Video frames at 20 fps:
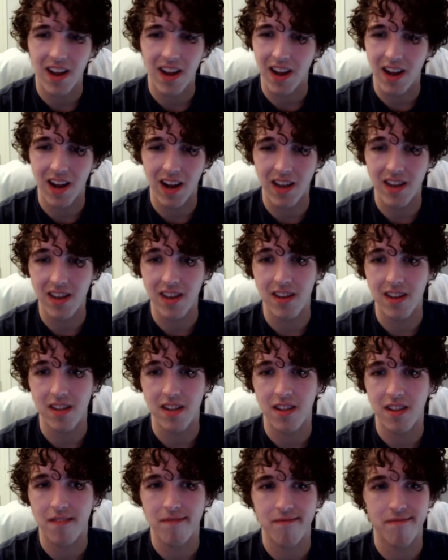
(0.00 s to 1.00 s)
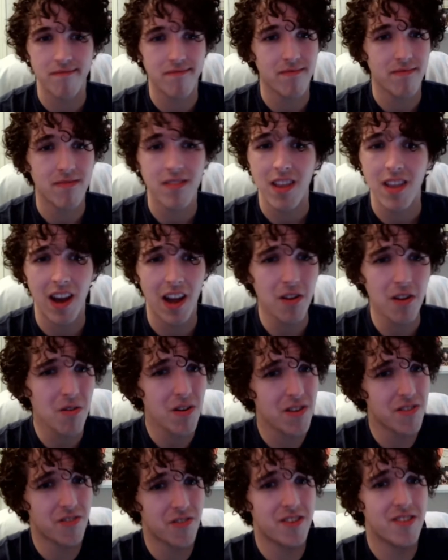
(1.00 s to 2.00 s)
I don't
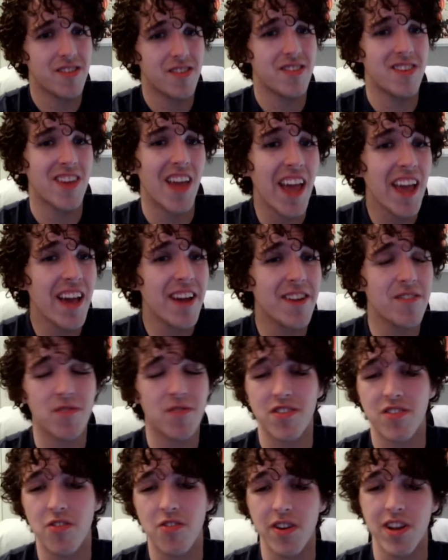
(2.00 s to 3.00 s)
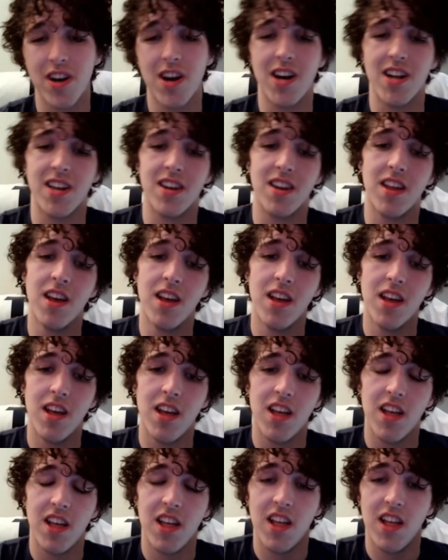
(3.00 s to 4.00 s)
understand what's going on.
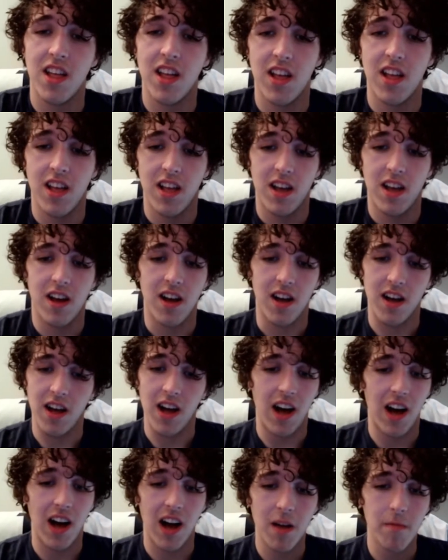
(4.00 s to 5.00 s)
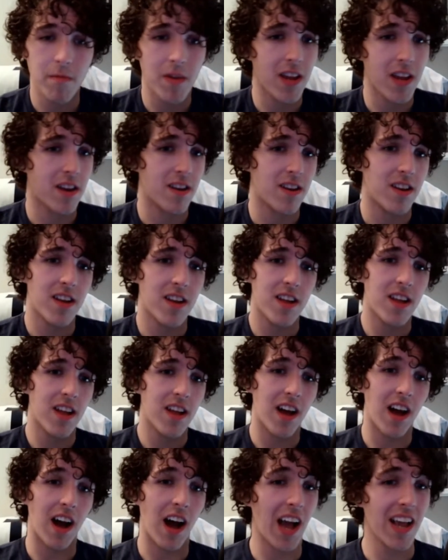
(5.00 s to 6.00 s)
I mean,
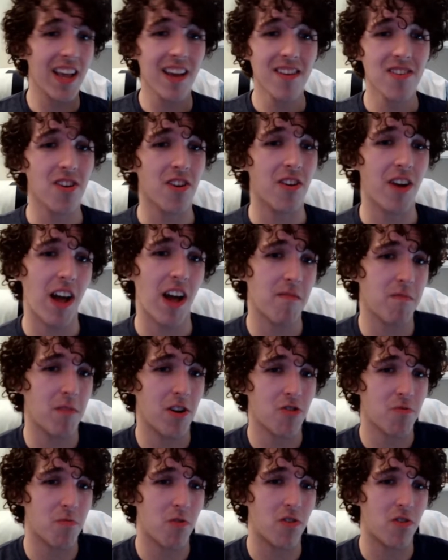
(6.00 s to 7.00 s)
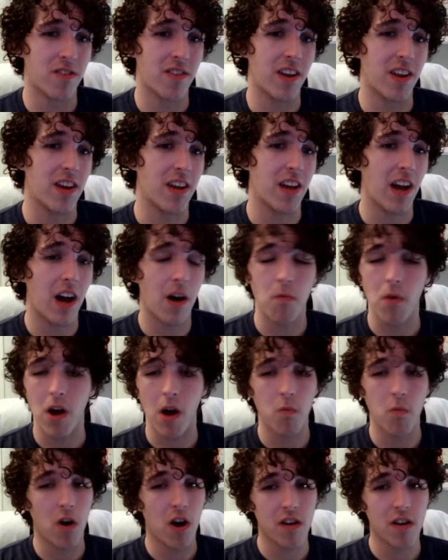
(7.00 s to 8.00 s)
I guess I don't have much more to say. I
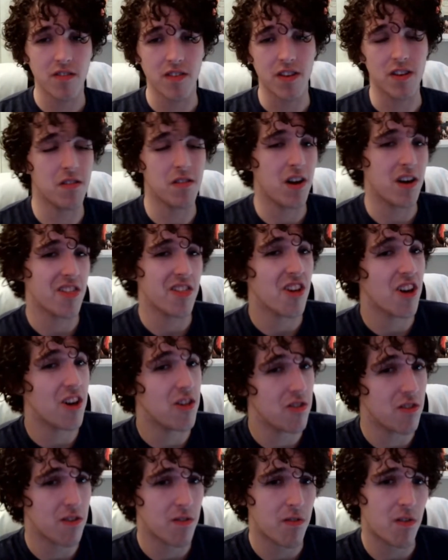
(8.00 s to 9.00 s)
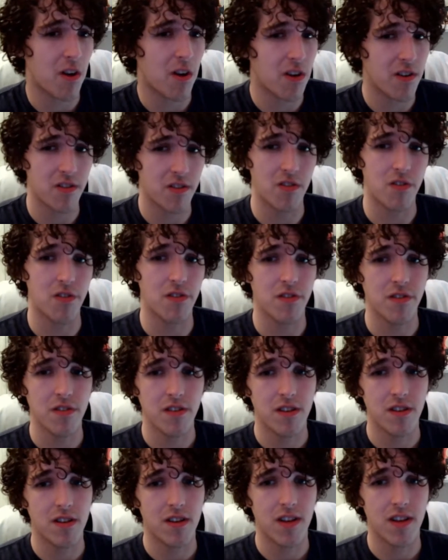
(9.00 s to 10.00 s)
want to see a lot of changes for Arsenal.
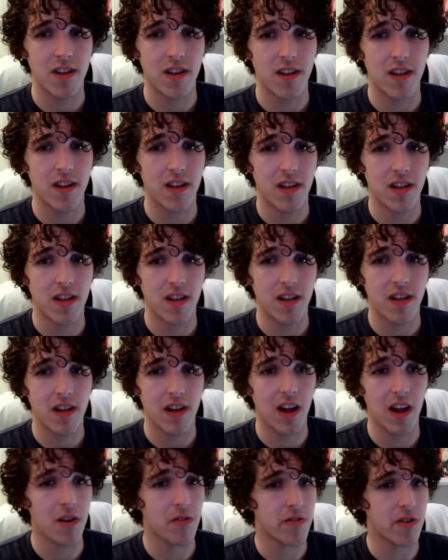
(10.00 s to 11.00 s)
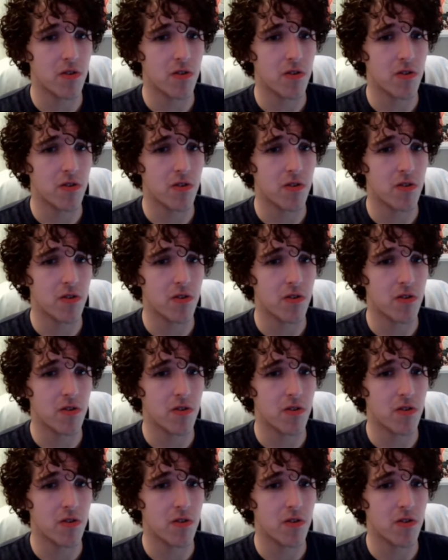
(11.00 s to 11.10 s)
I don't know